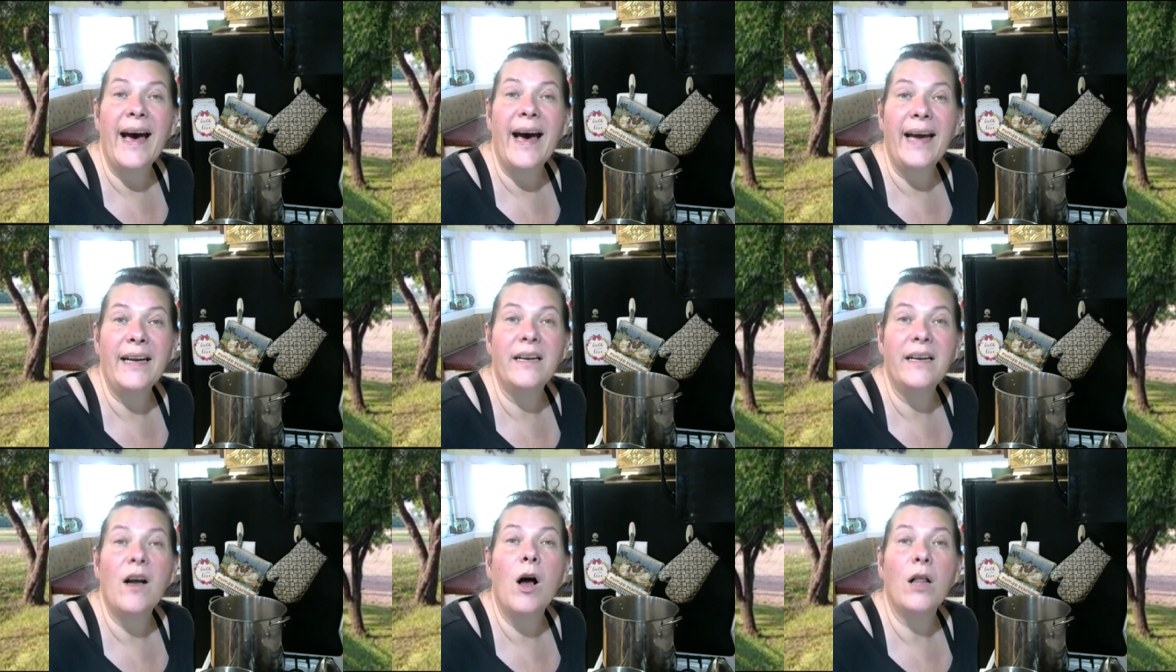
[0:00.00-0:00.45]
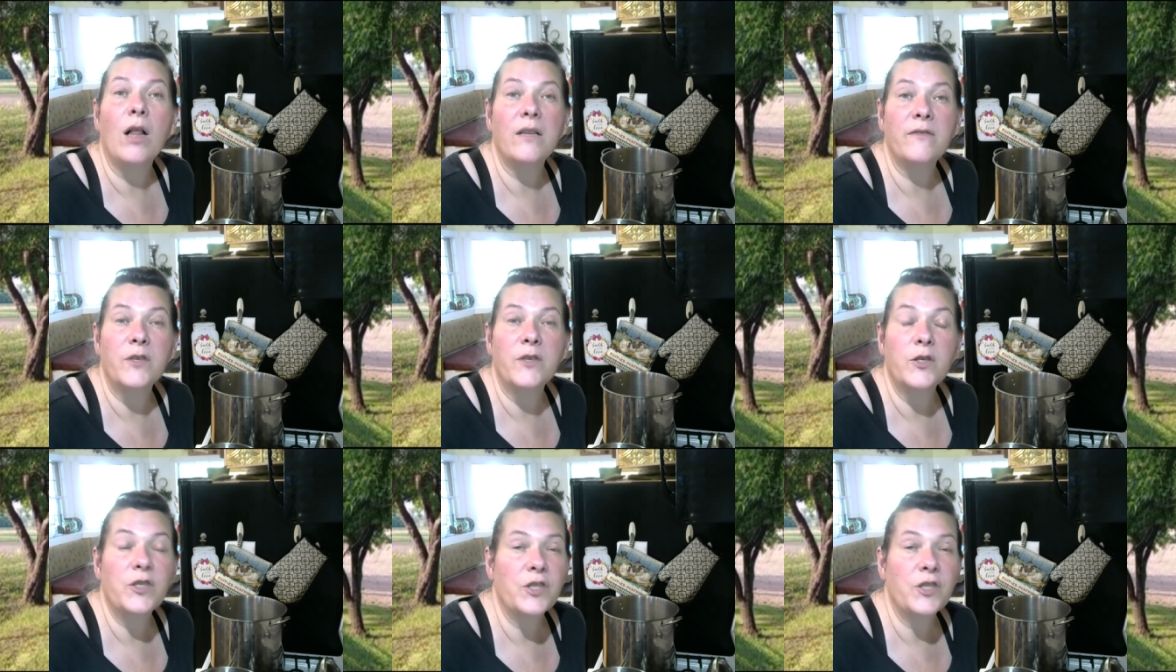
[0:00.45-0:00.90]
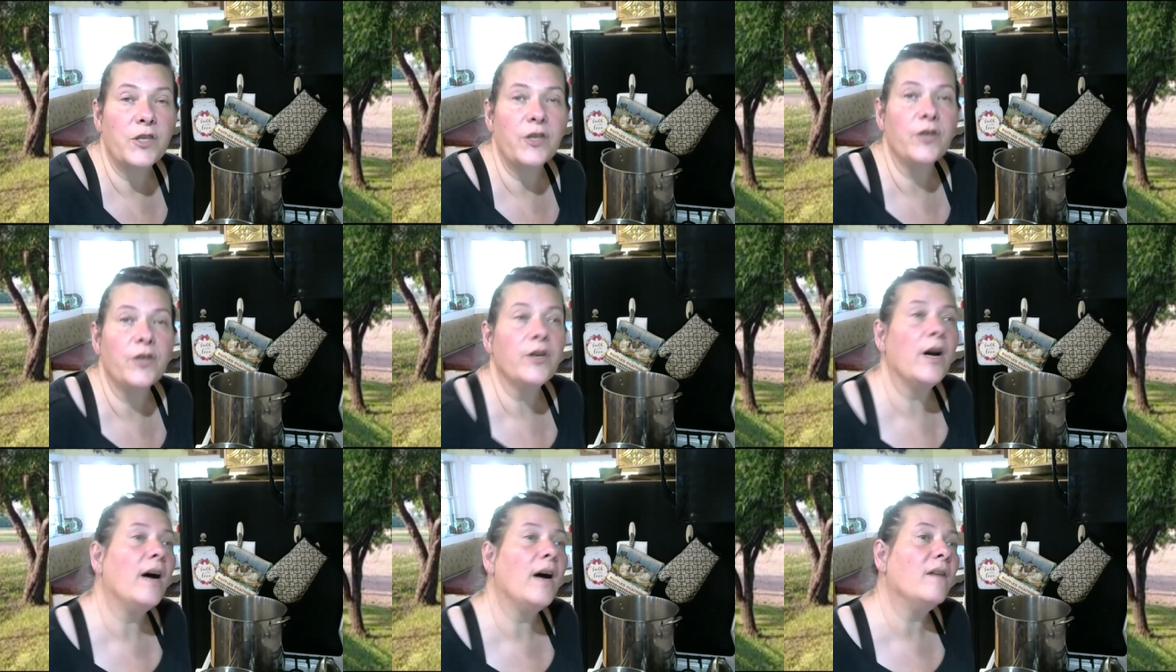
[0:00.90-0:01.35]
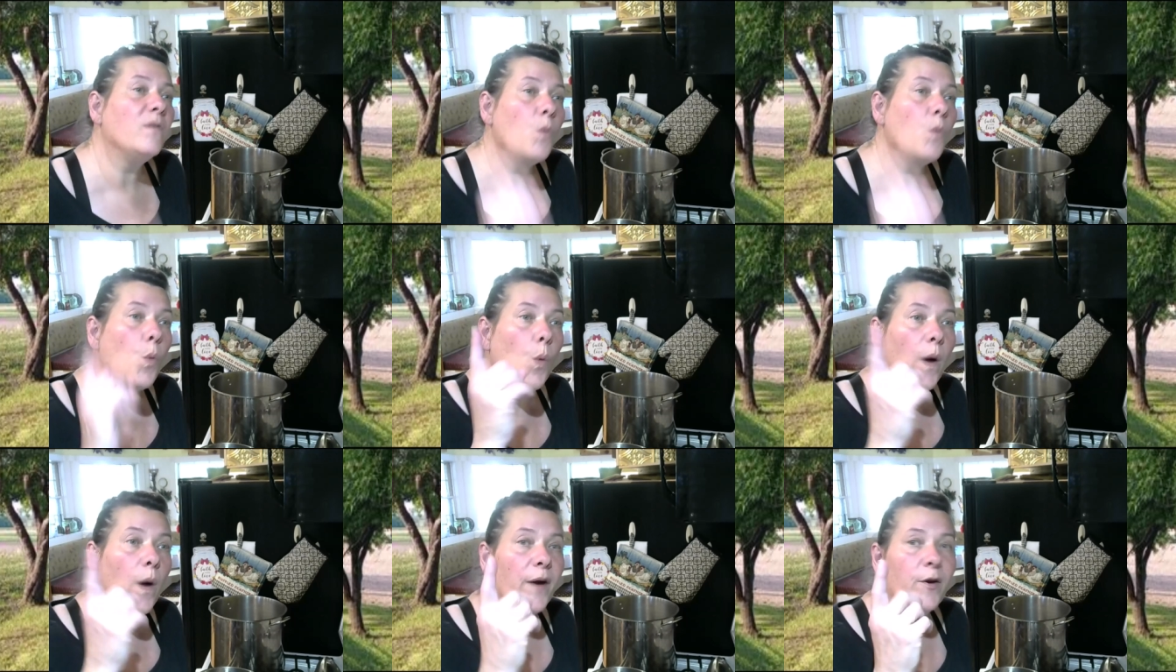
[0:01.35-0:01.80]
added all of your sugar of
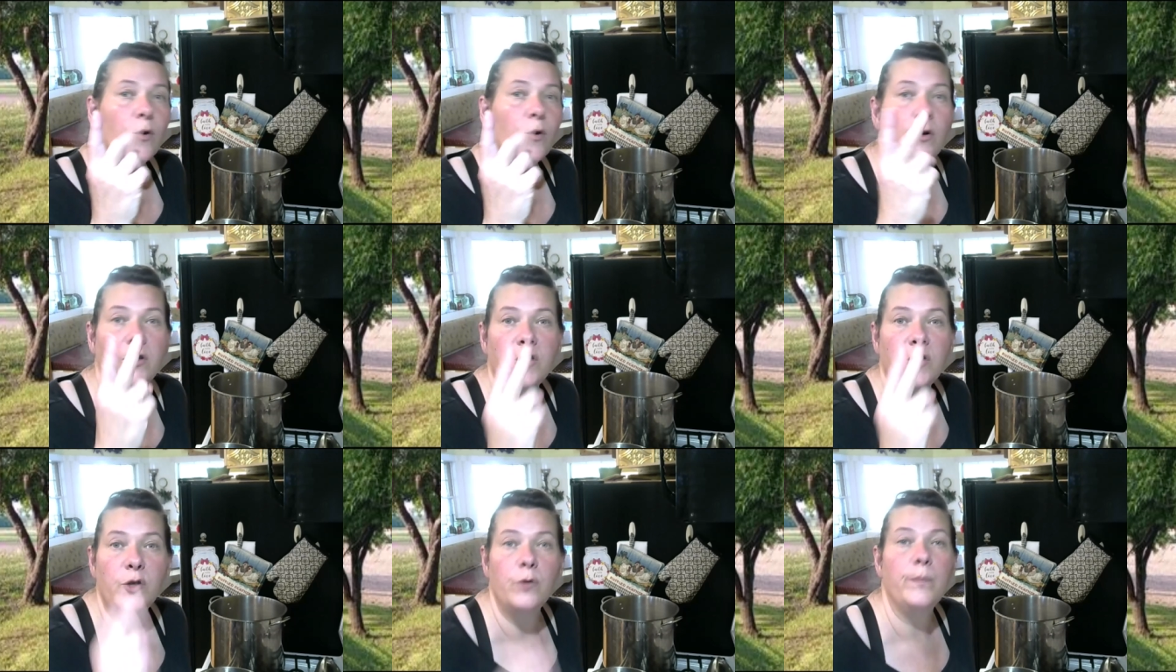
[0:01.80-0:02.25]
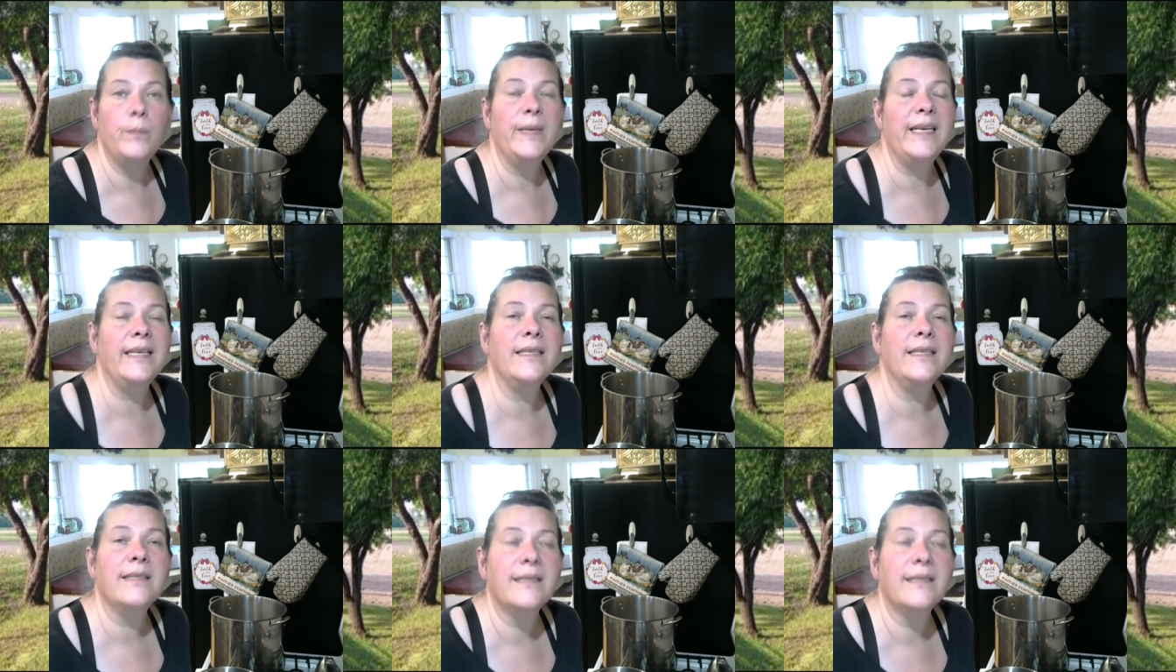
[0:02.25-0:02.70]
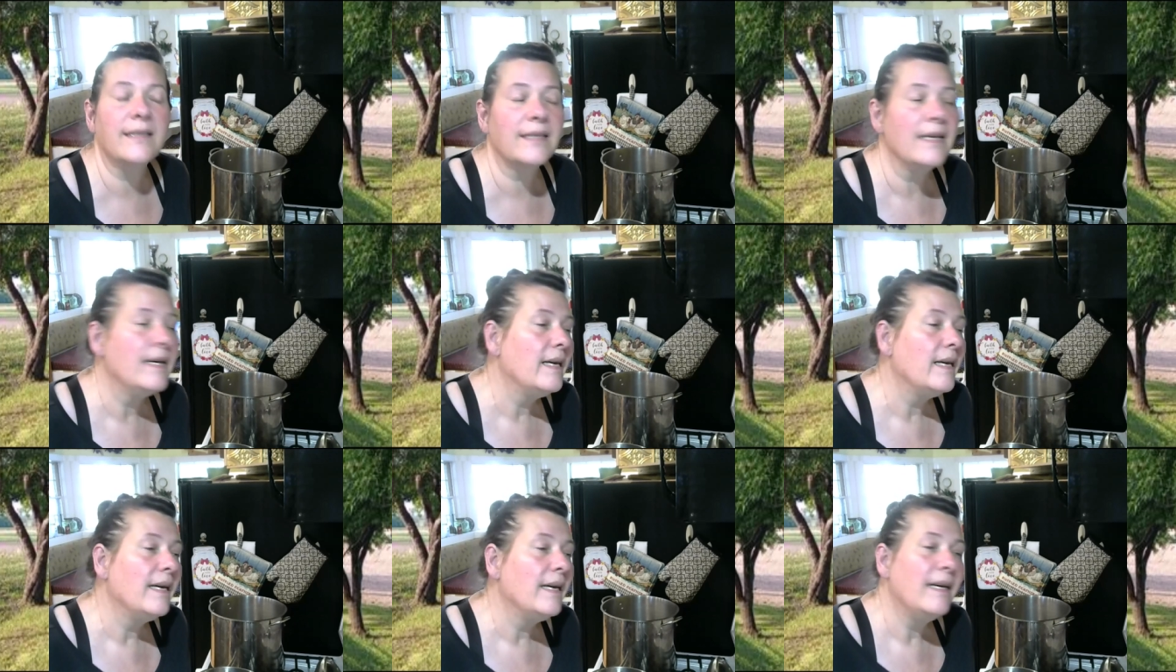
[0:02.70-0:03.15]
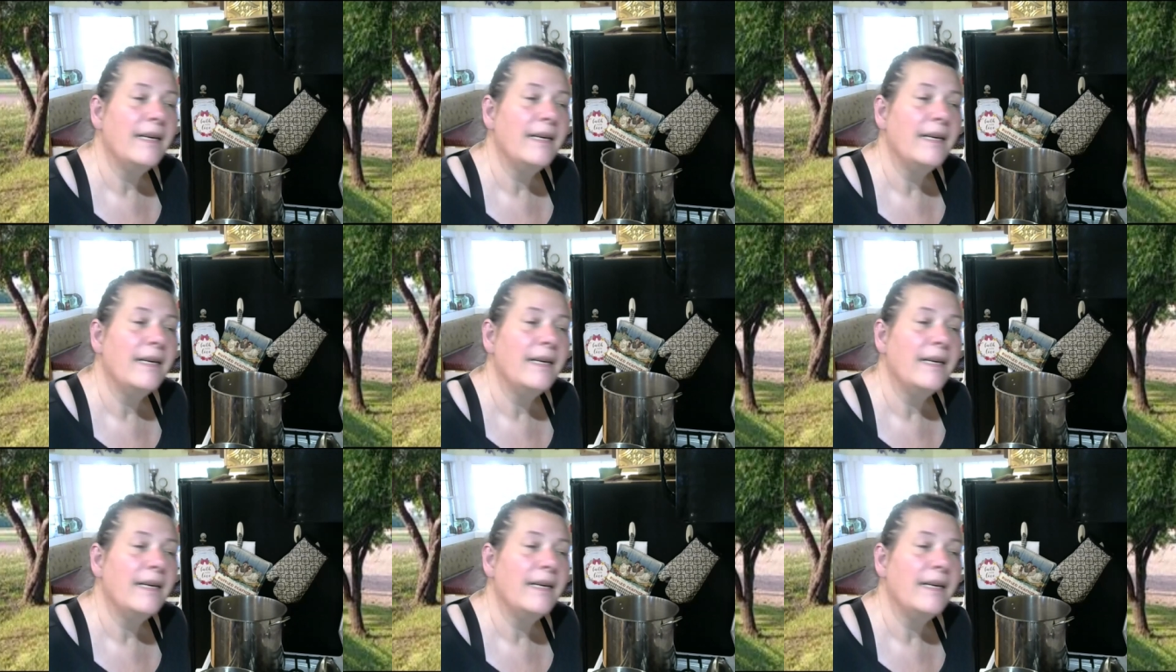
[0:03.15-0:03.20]
one or two minutes